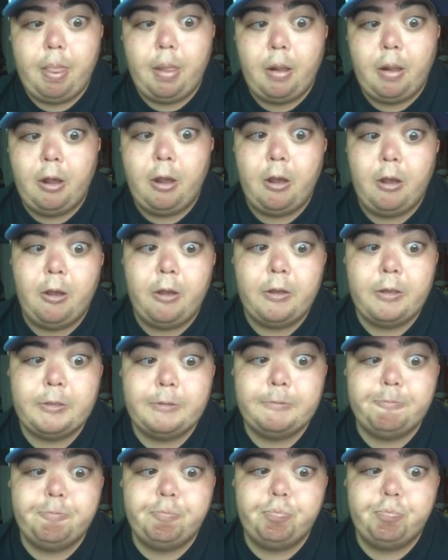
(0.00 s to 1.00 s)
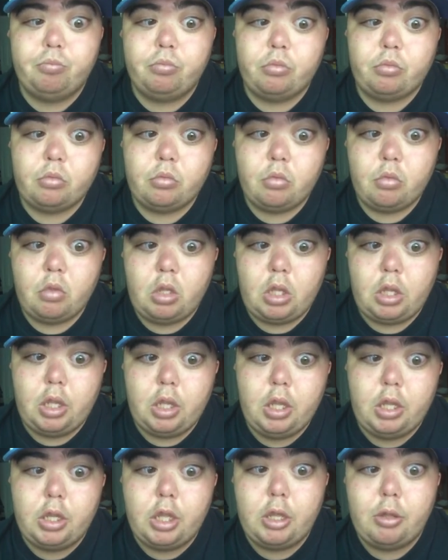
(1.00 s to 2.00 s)
Uh,
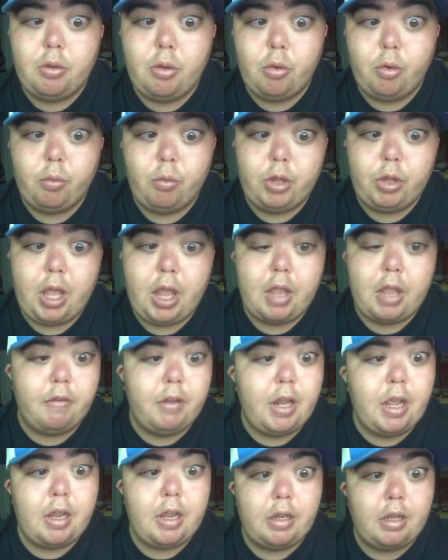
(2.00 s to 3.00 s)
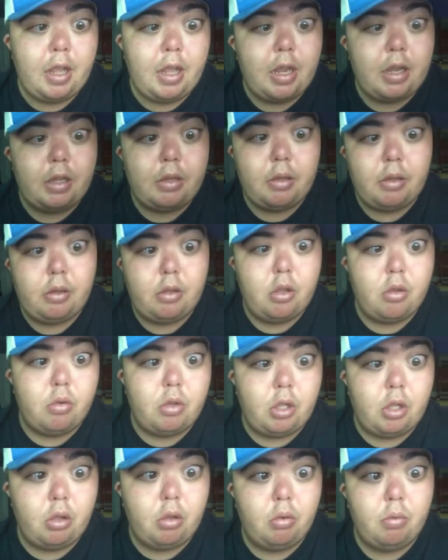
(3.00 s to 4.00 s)
and then with Halen 88 and
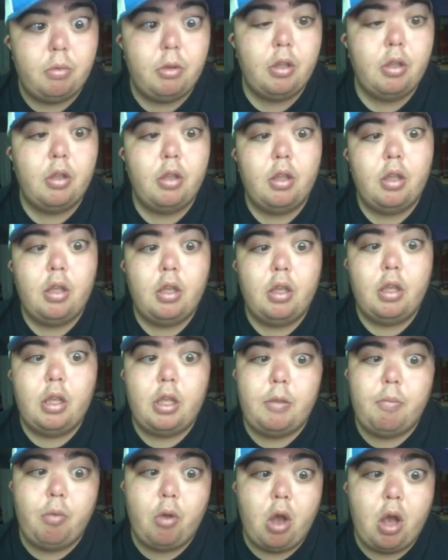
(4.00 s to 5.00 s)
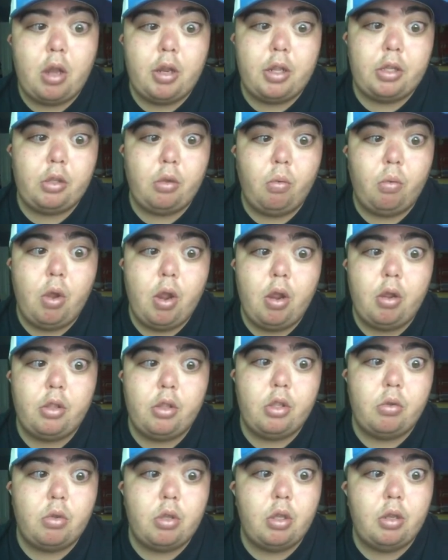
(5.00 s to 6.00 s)
YouTube, he brought it to where
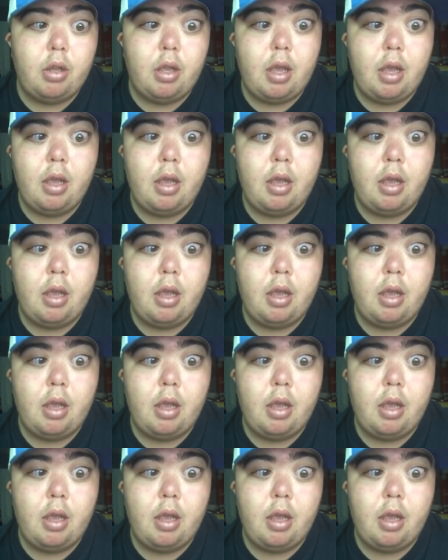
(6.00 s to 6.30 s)
you could